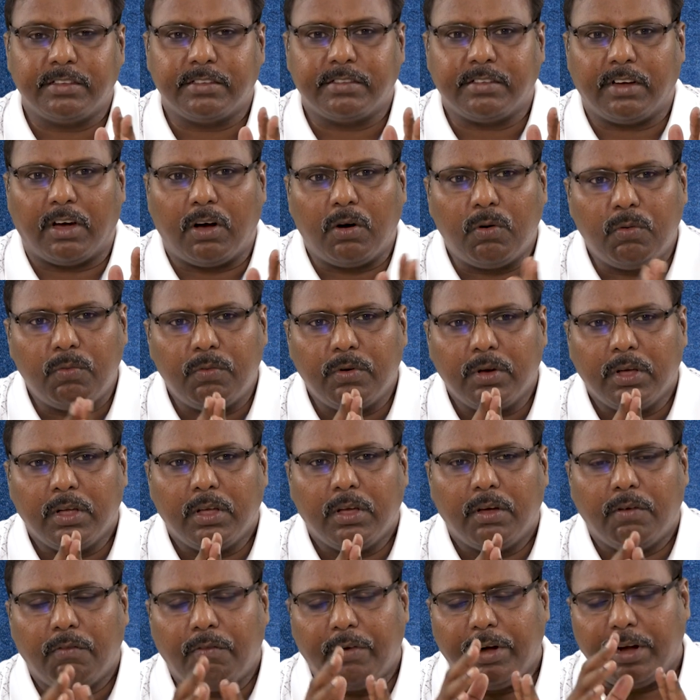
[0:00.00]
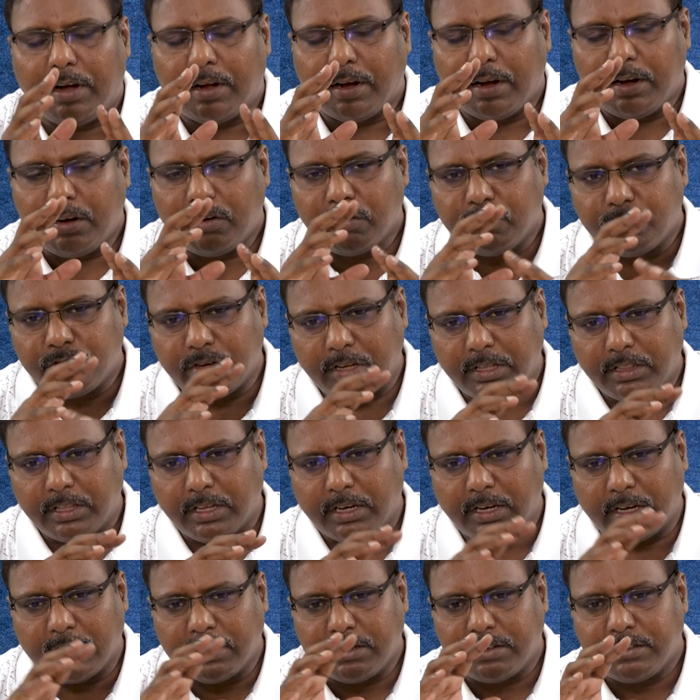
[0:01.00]
is how we try to check
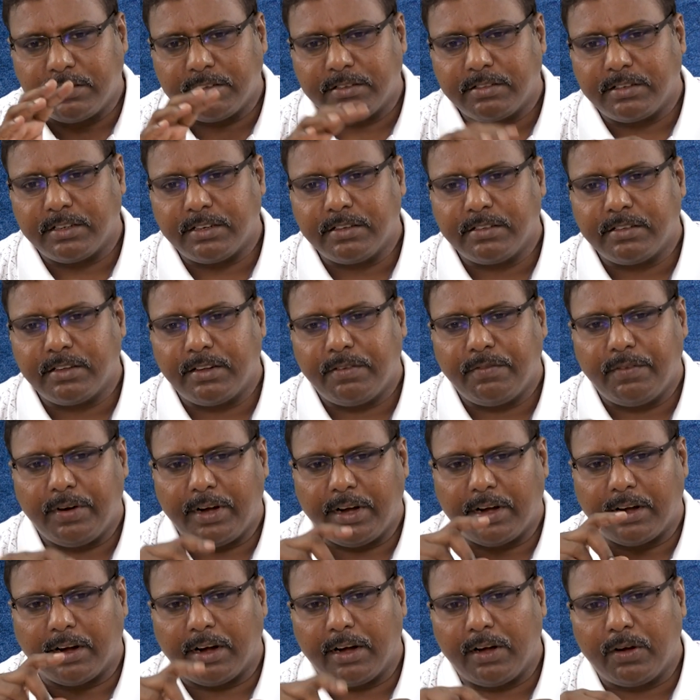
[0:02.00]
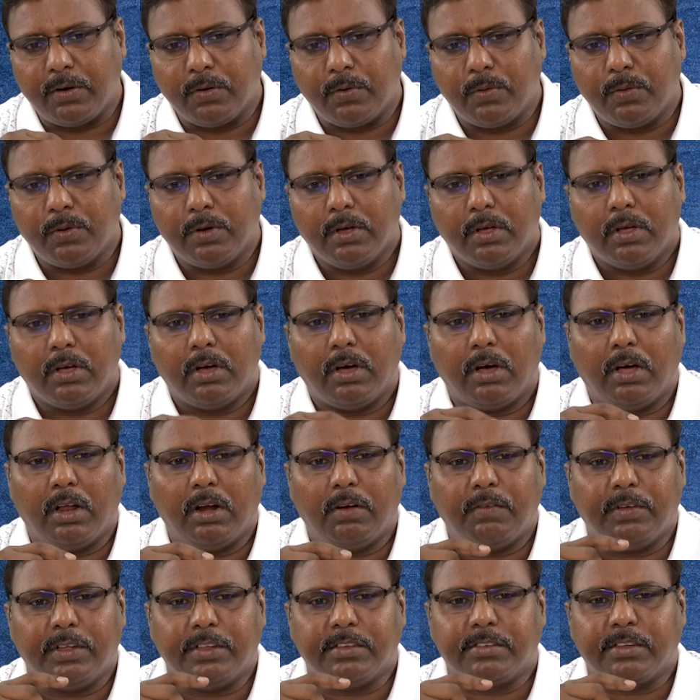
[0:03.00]
the consistency. We try to
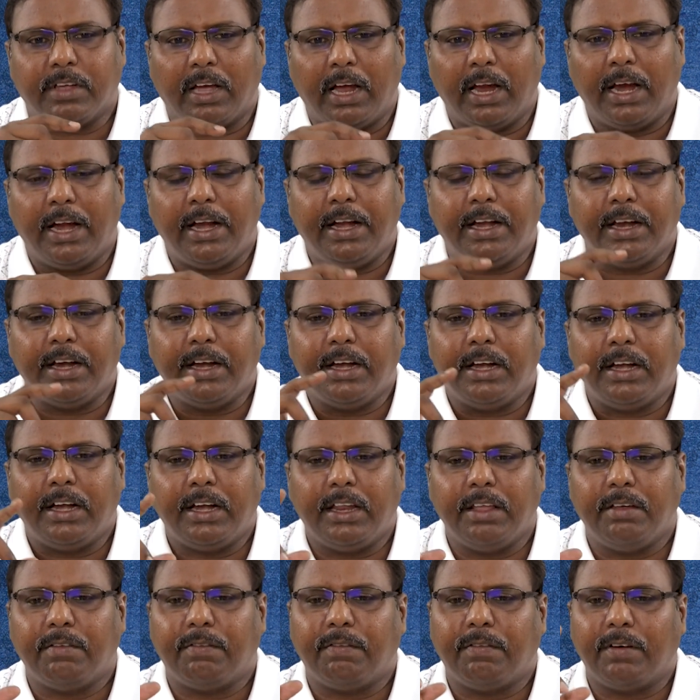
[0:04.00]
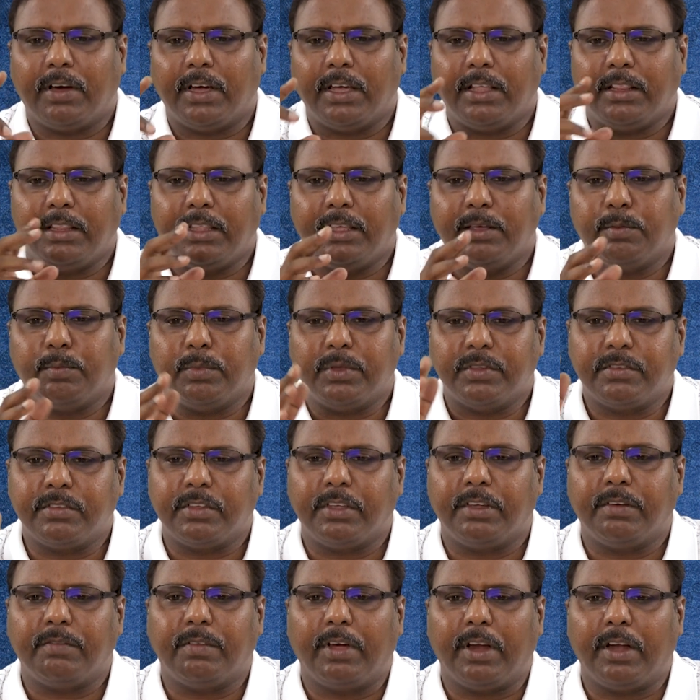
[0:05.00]
always identify the
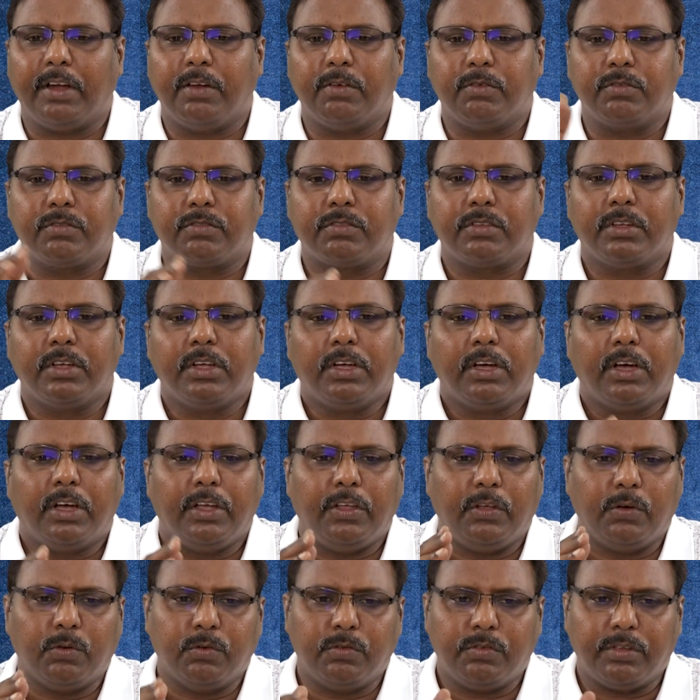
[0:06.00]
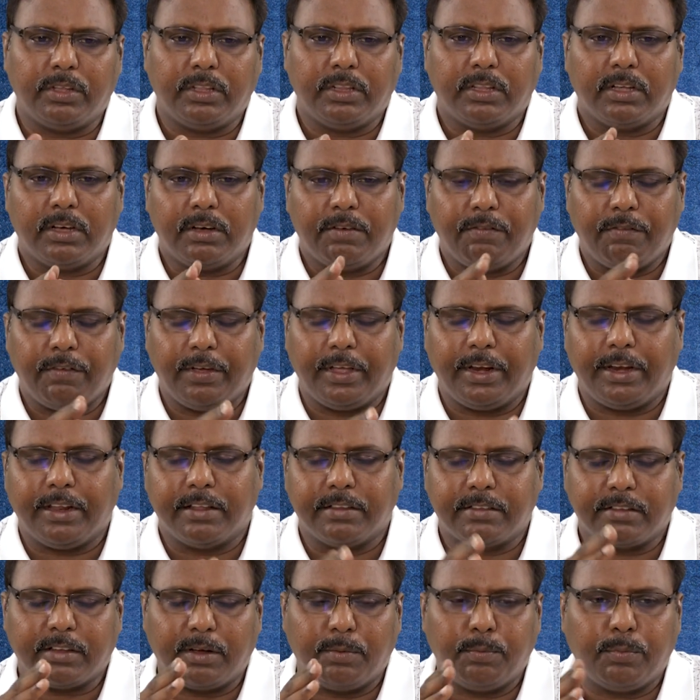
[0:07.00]
missing values using the
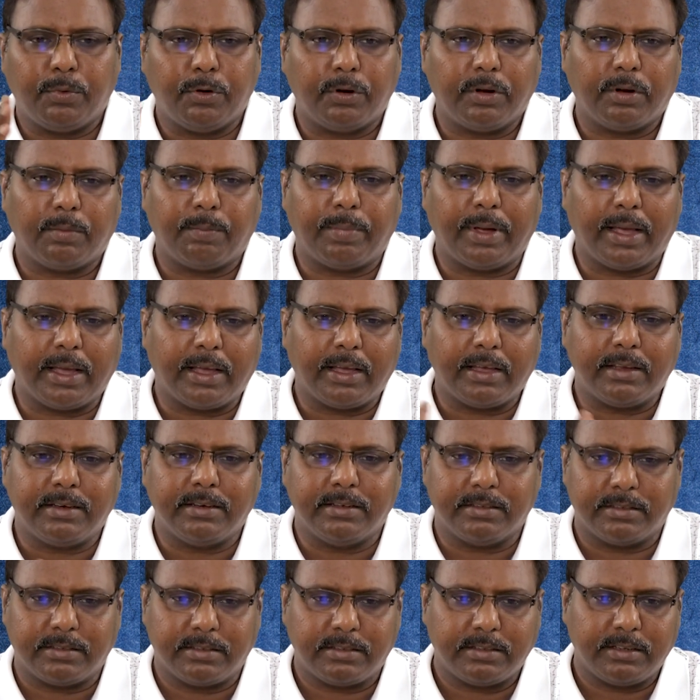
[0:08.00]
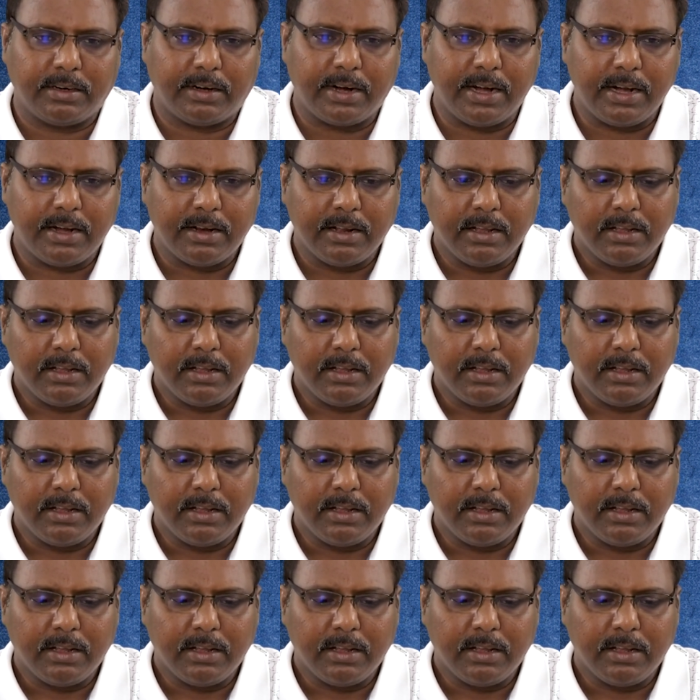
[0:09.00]
various computer packages, right?